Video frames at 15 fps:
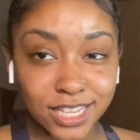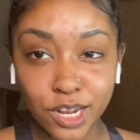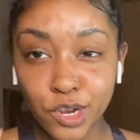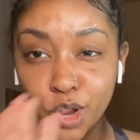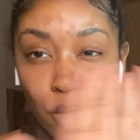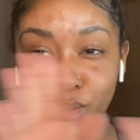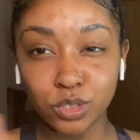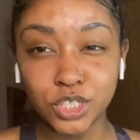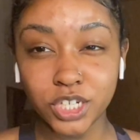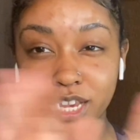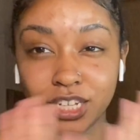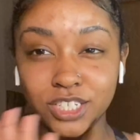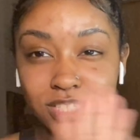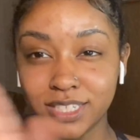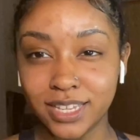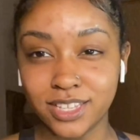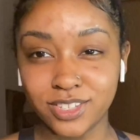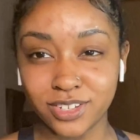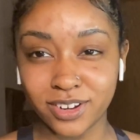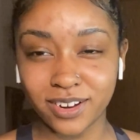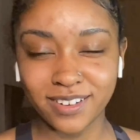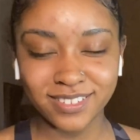no judge
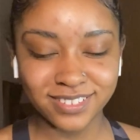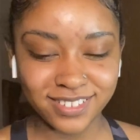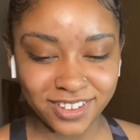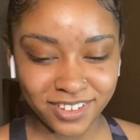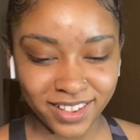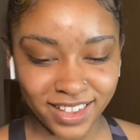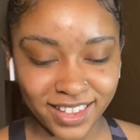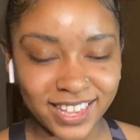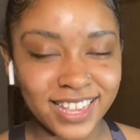center, okay?